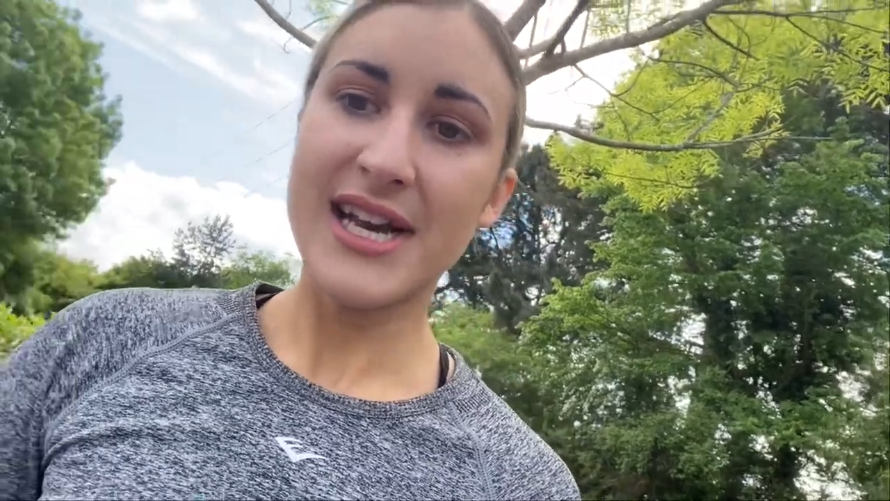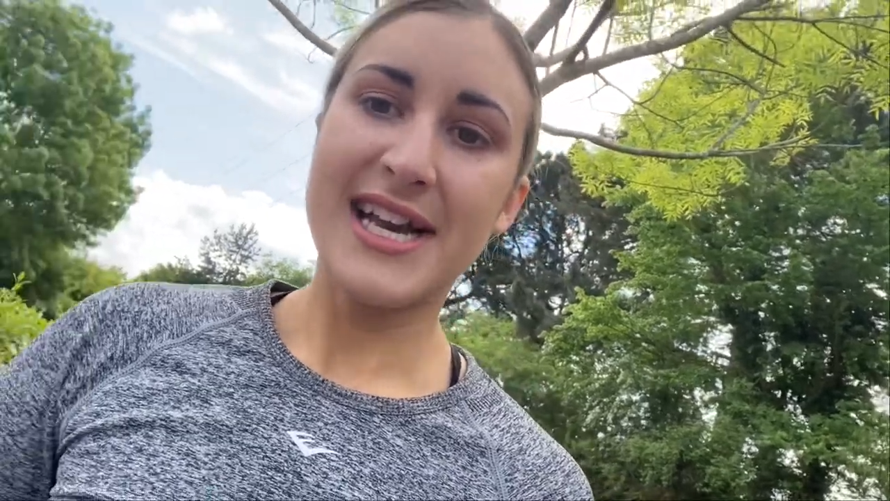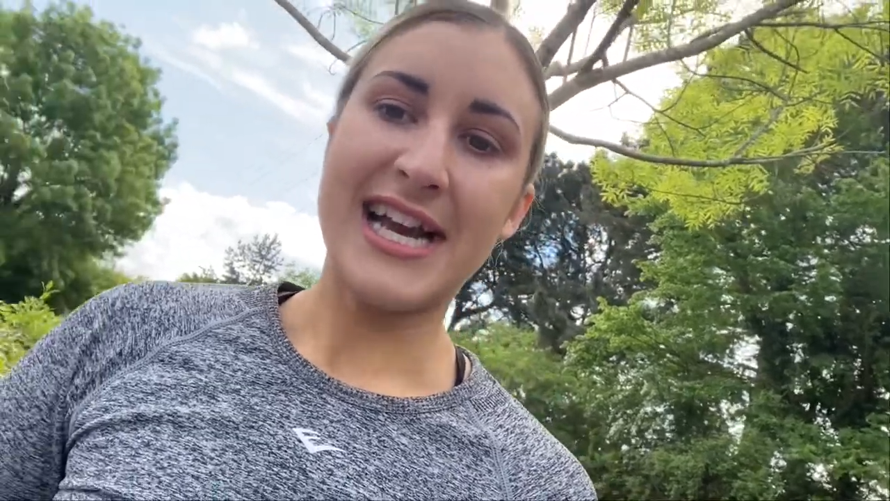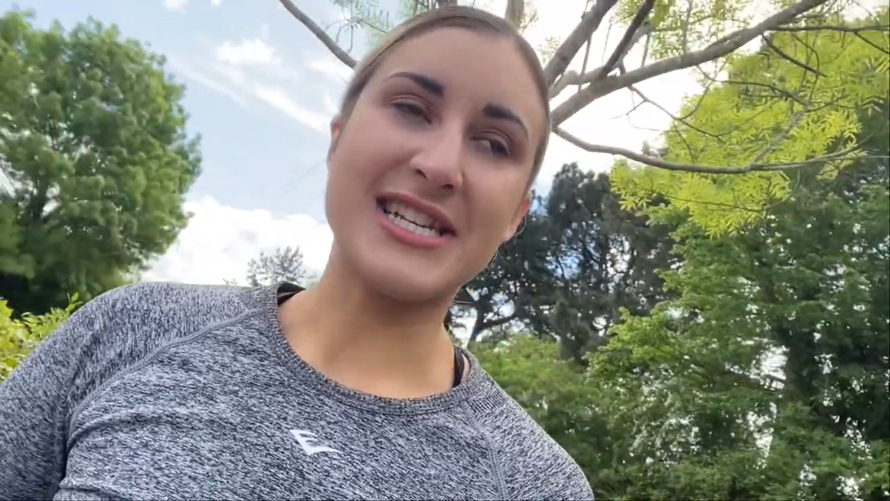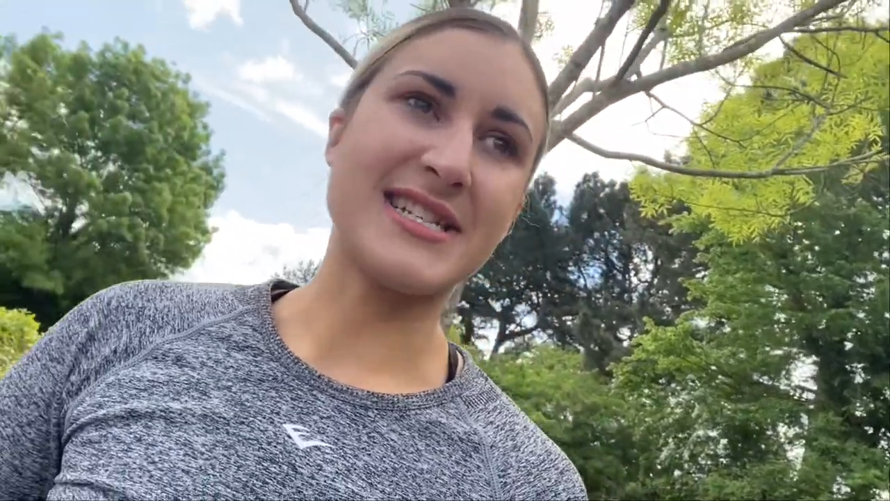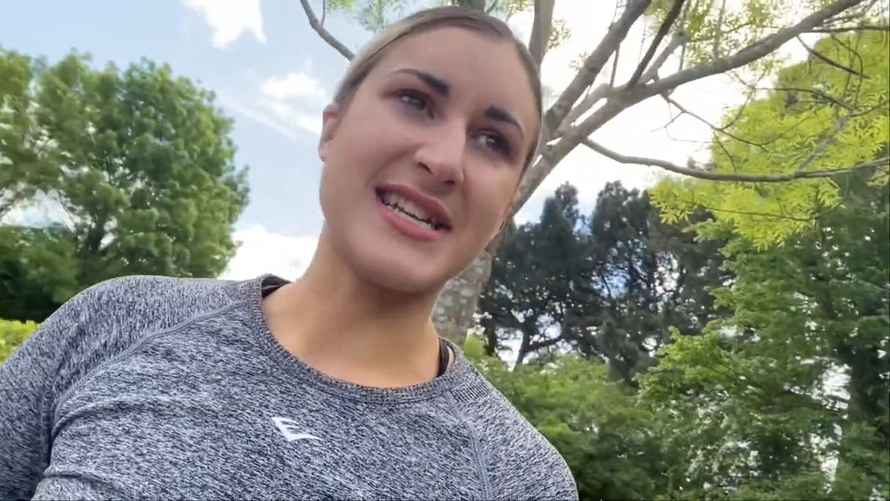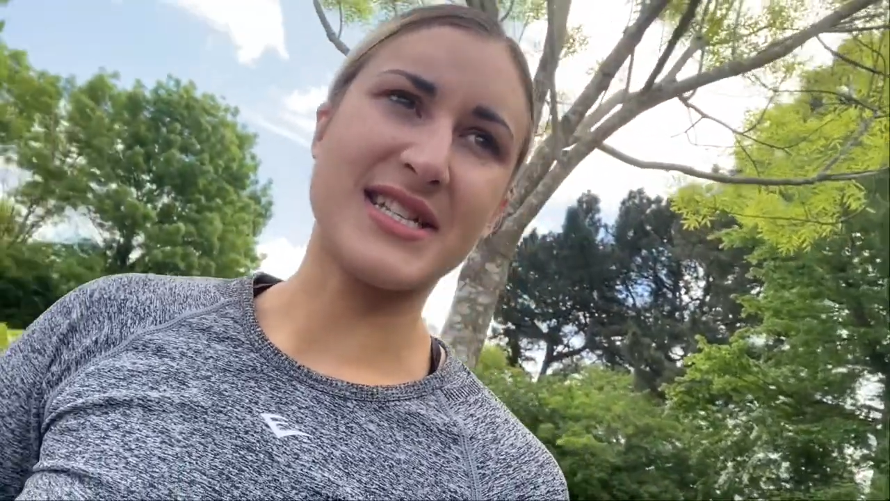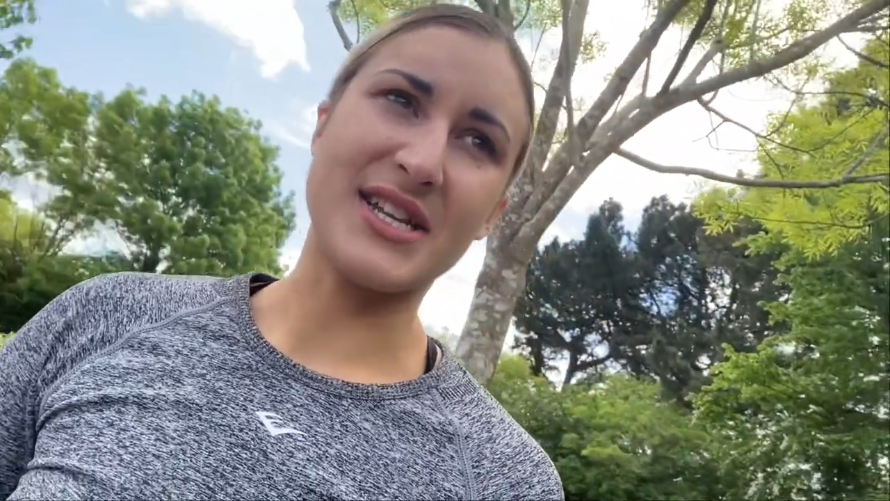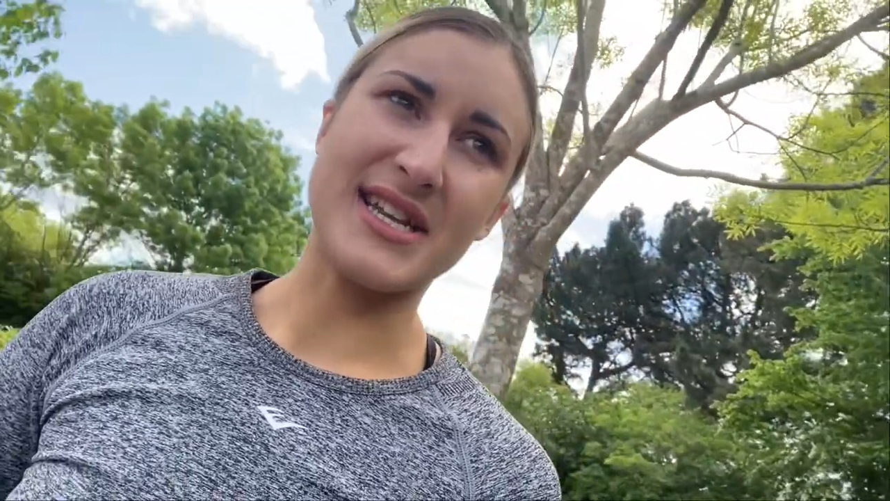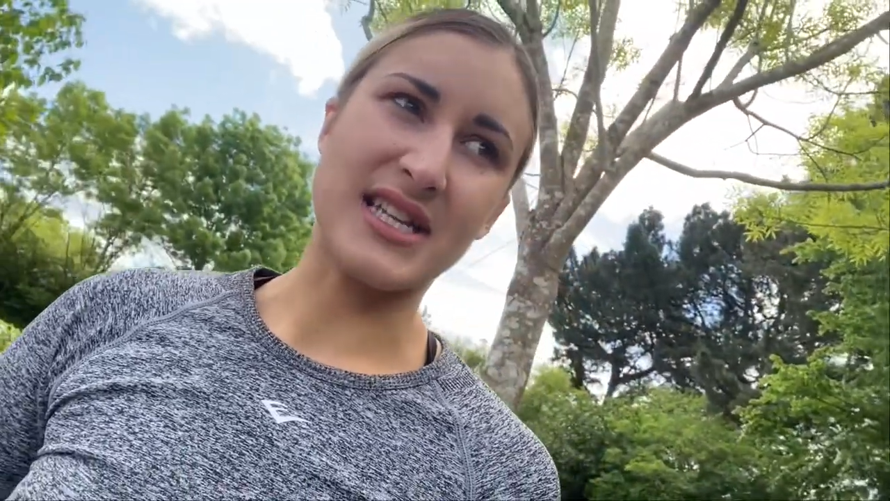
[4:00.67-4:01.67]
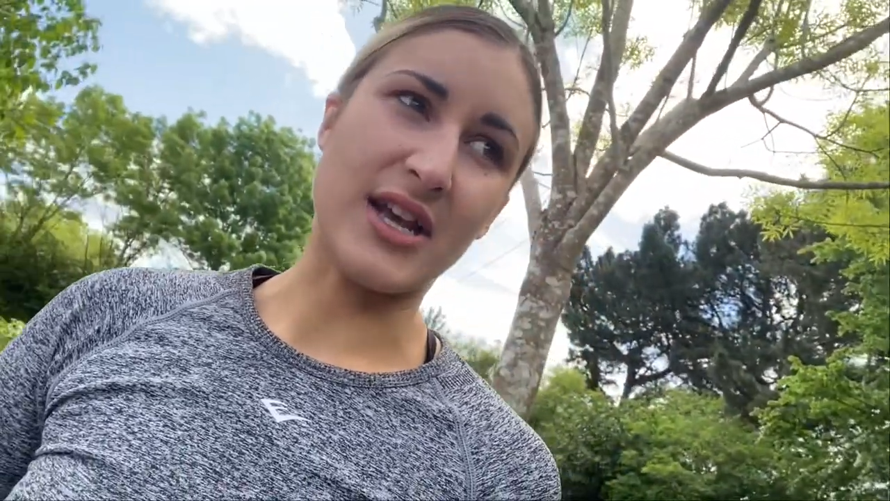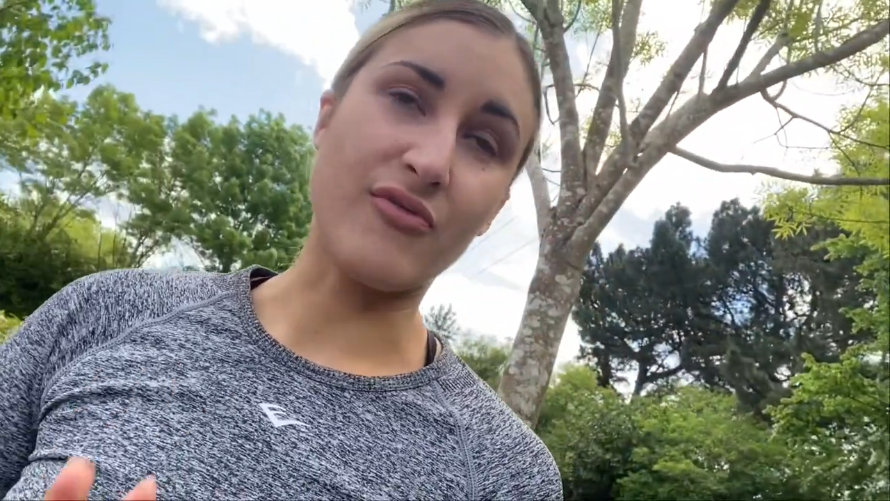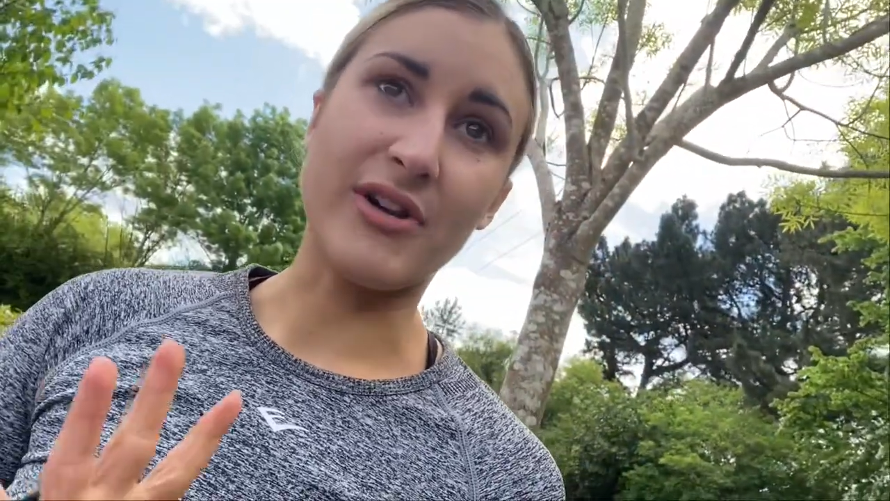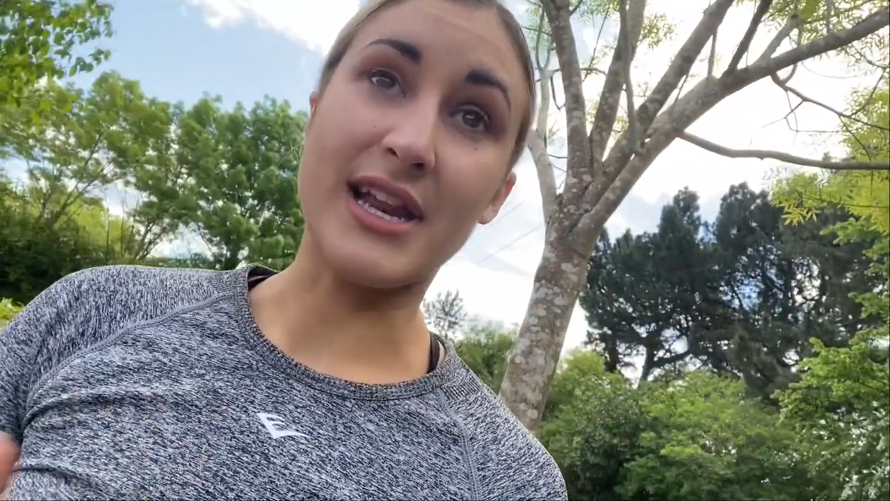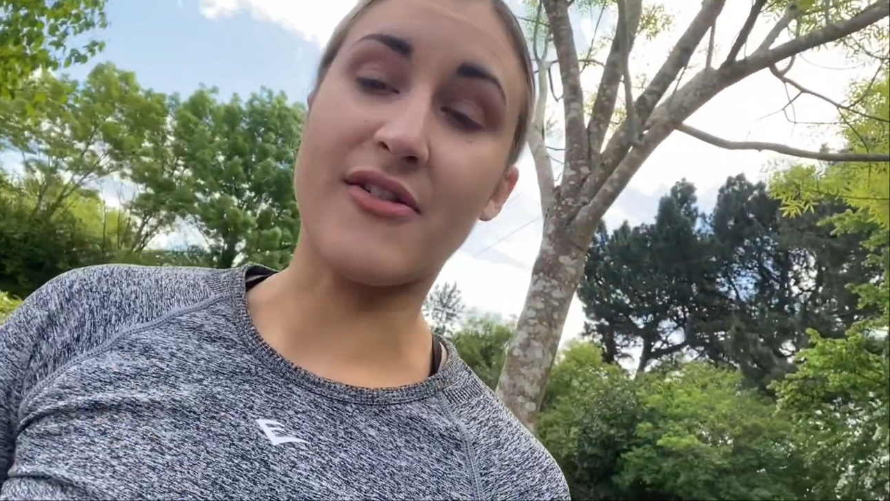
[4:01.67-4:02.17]
and she says that it's like
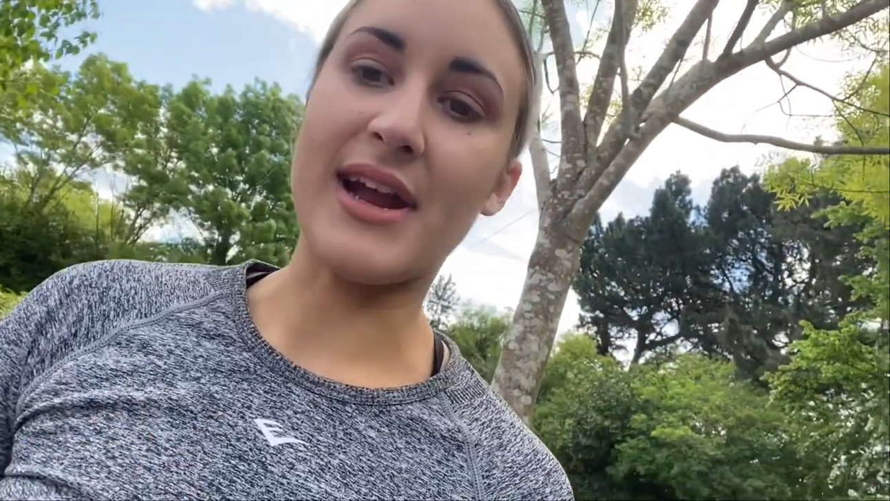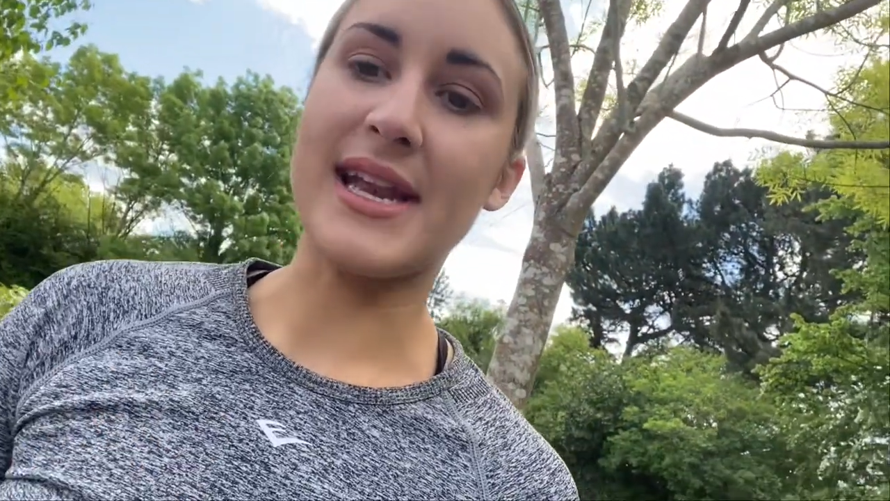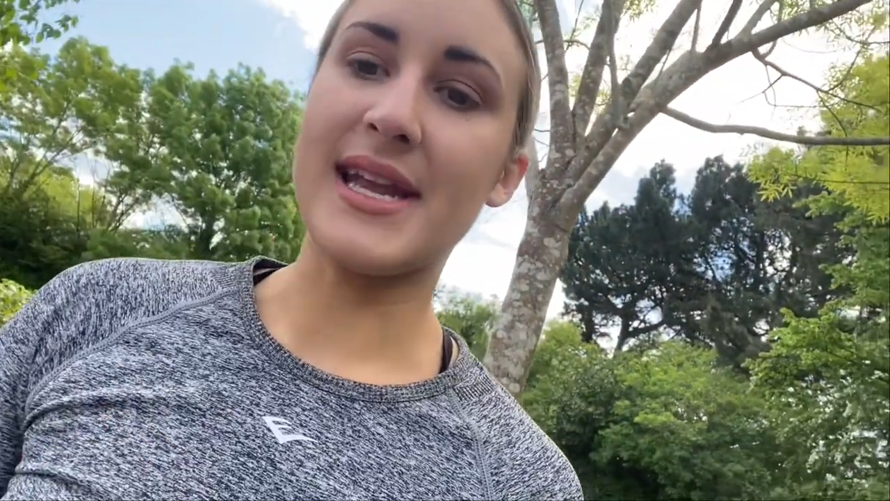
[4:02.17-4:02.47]
really great in